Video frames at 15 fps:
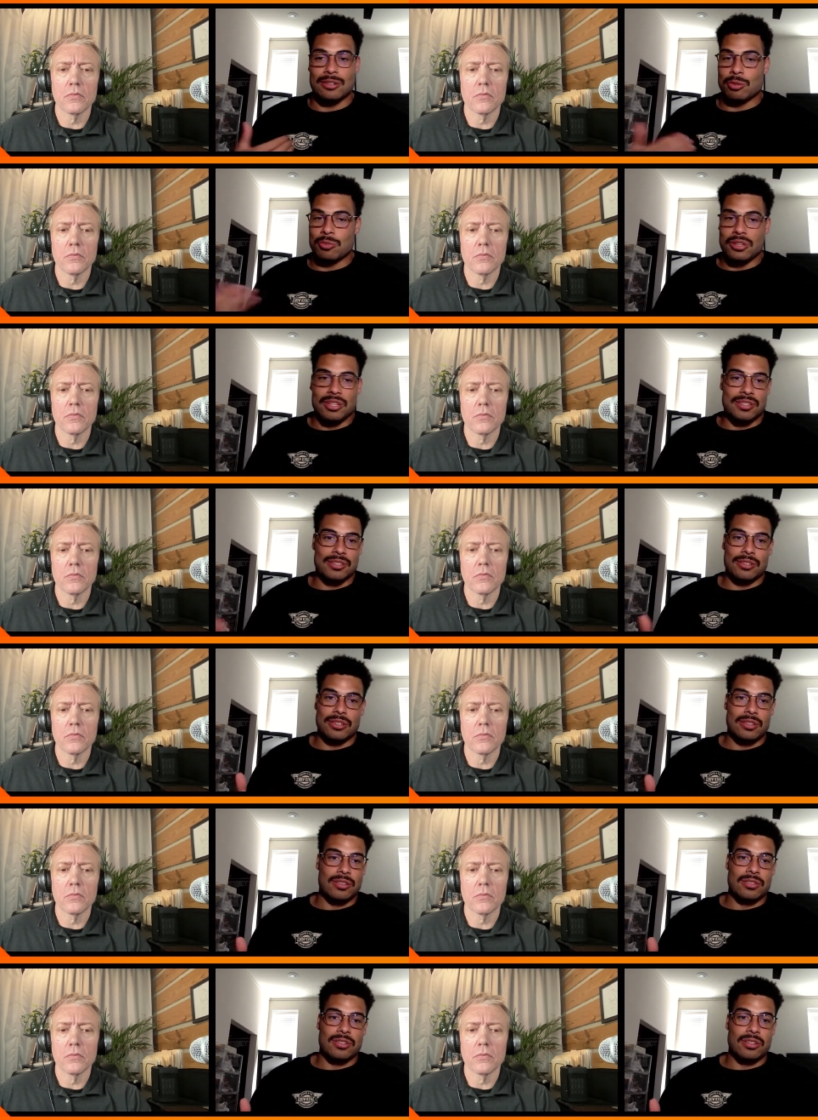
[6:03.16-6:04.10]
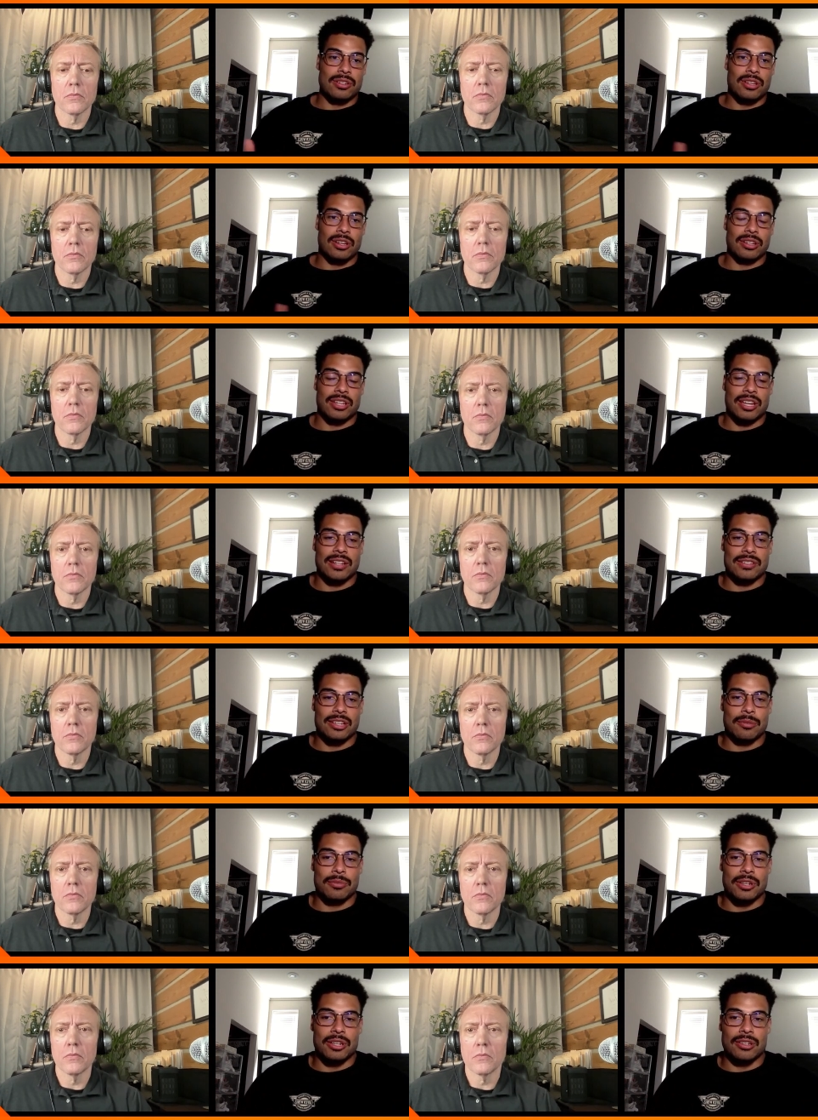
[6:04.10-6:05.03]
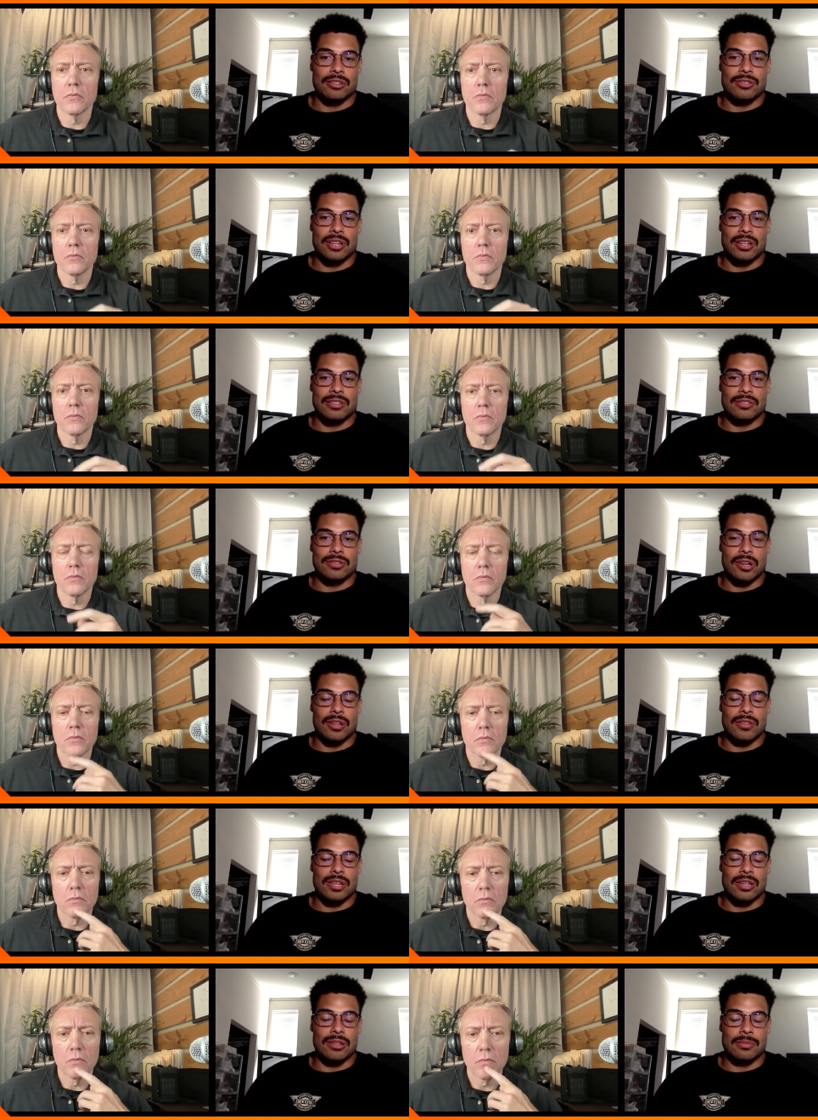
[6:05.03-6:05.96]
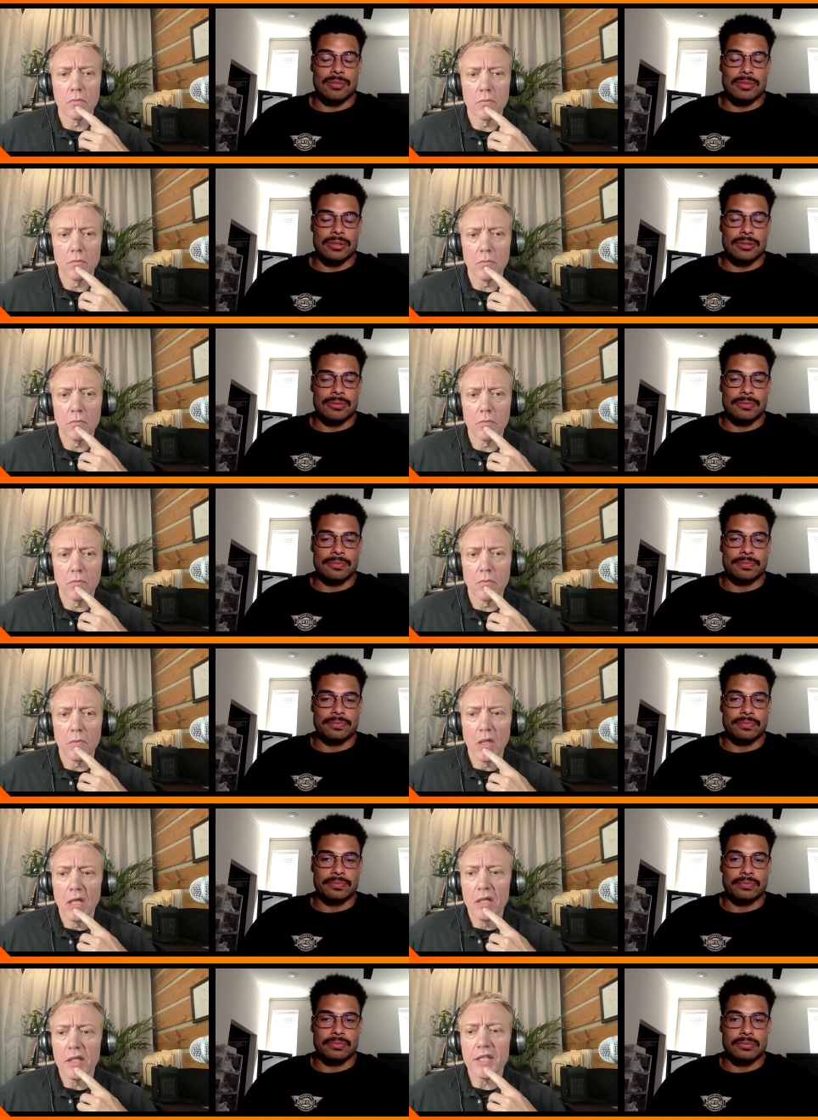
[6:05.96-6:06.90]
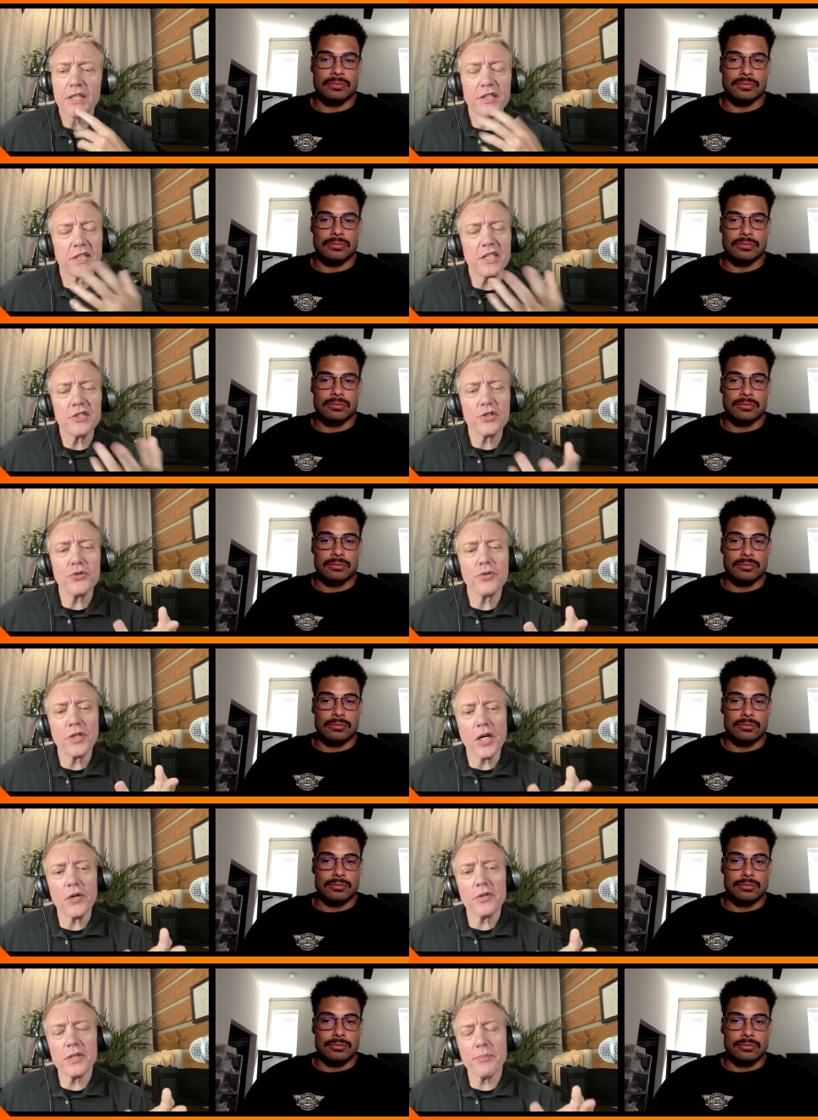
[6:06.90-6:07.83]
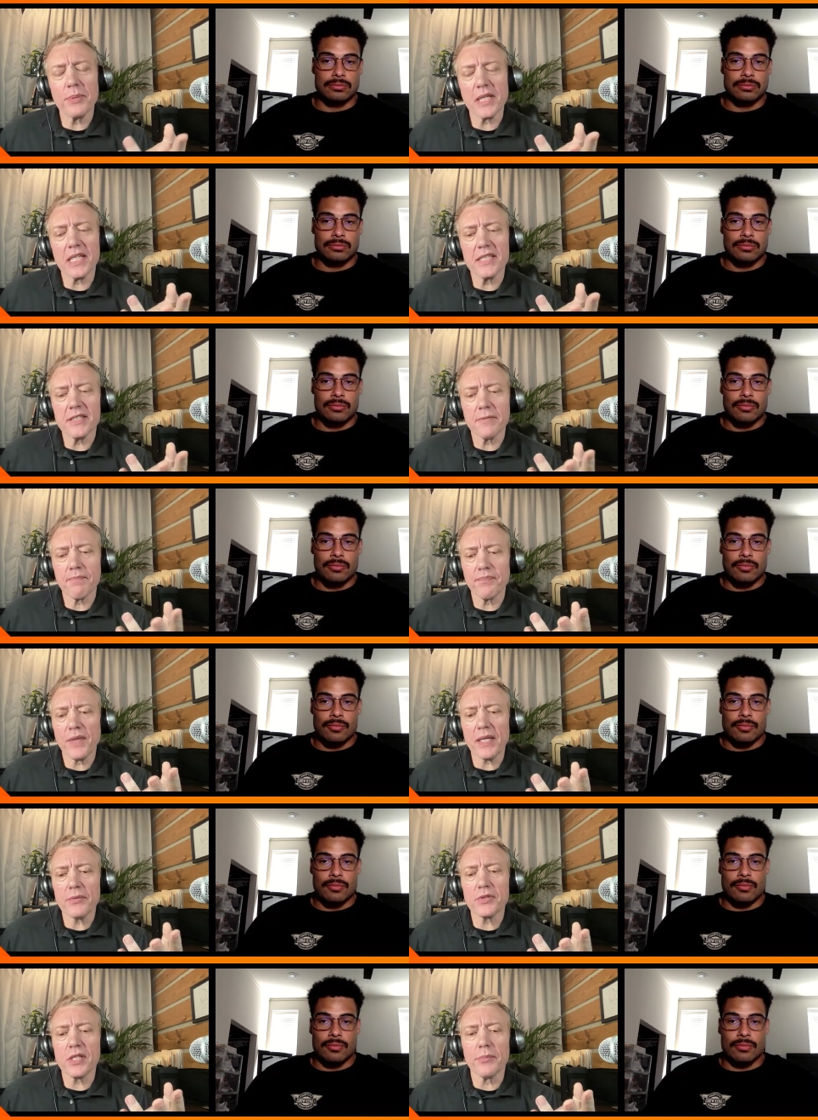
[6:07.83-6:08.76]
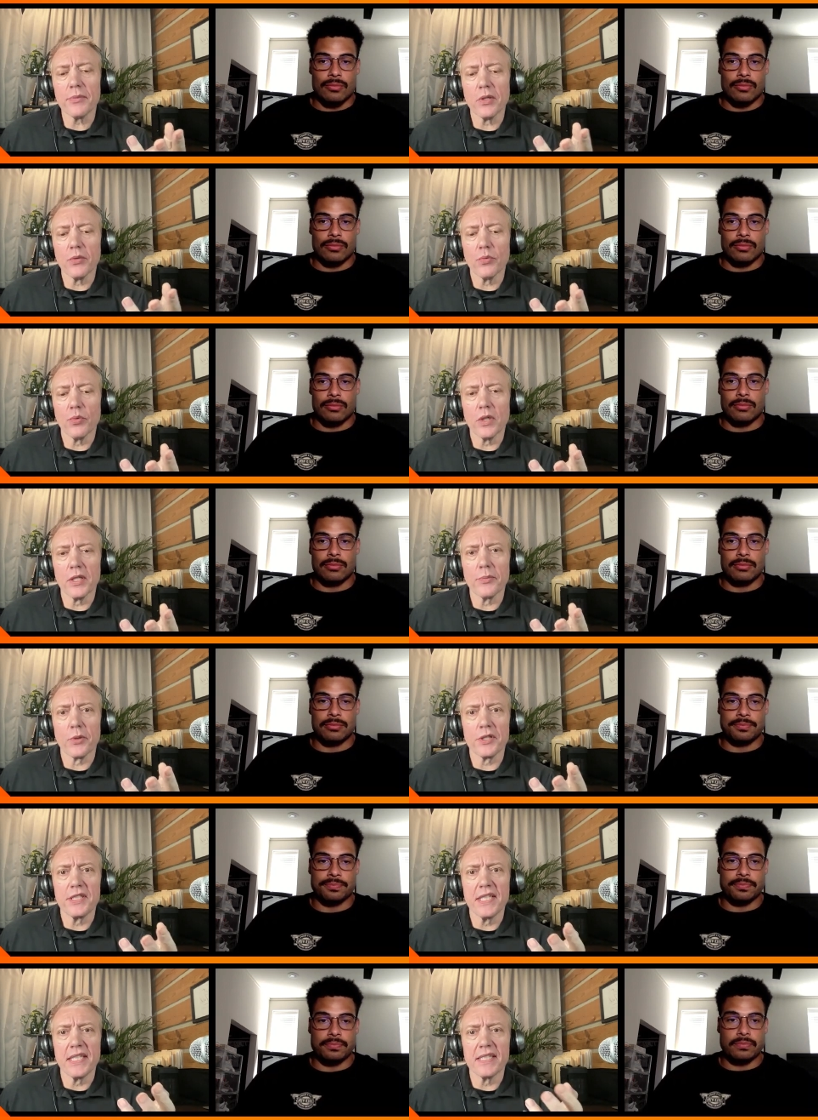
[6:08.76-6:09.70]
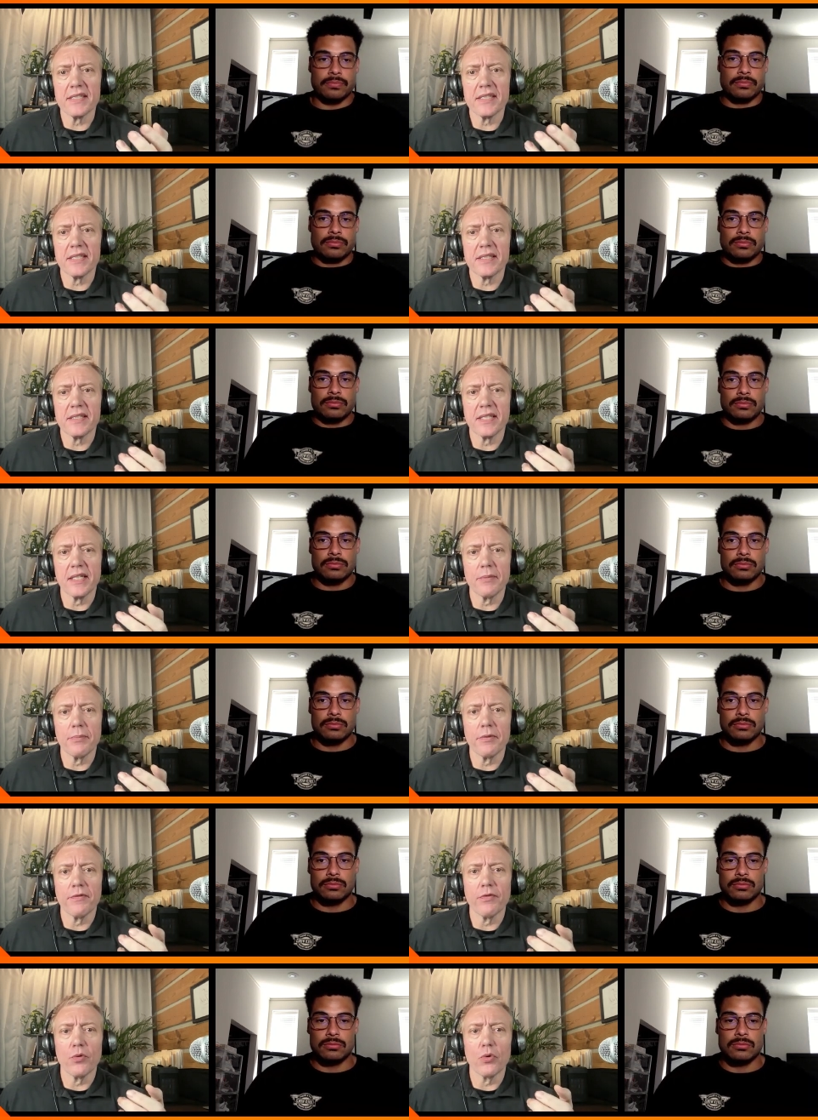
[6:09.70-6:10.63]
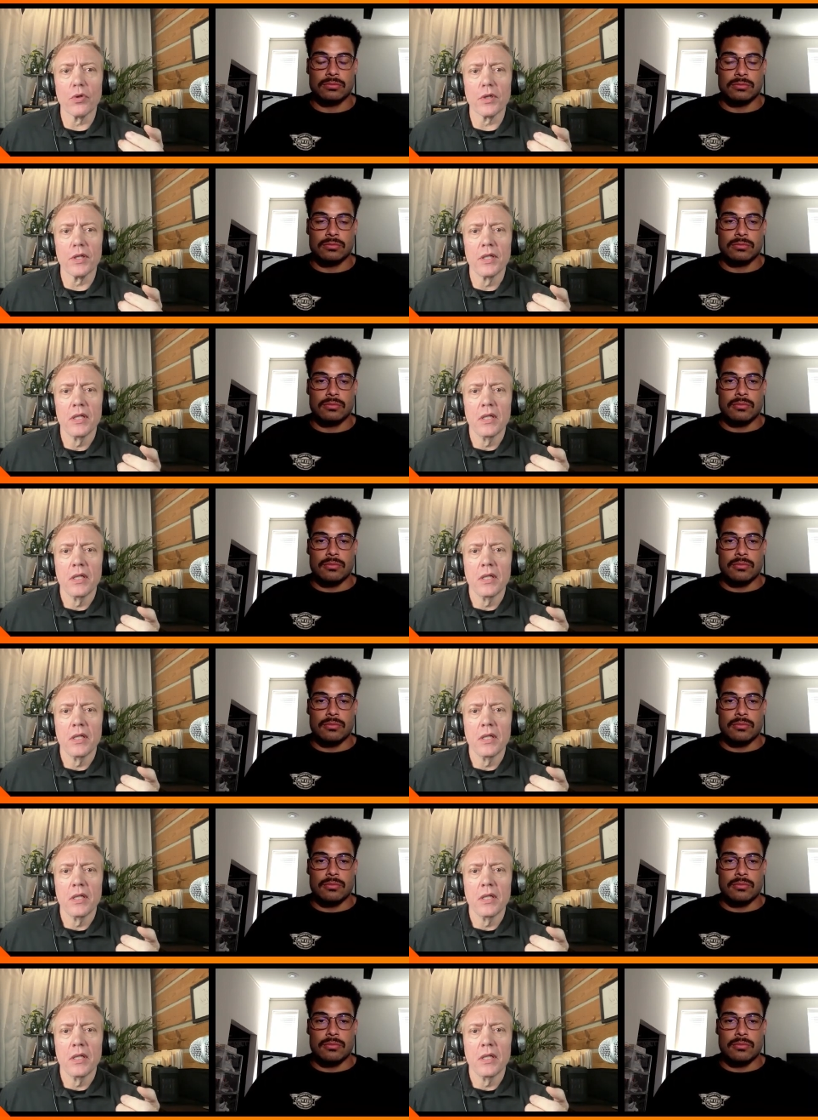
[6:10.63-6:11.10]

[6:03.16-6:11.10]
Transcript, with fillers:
Speaker 1: in to try to try to take them. So,
Speaker 2: did you note because that was something Willie Martinez had said before that he noticed a,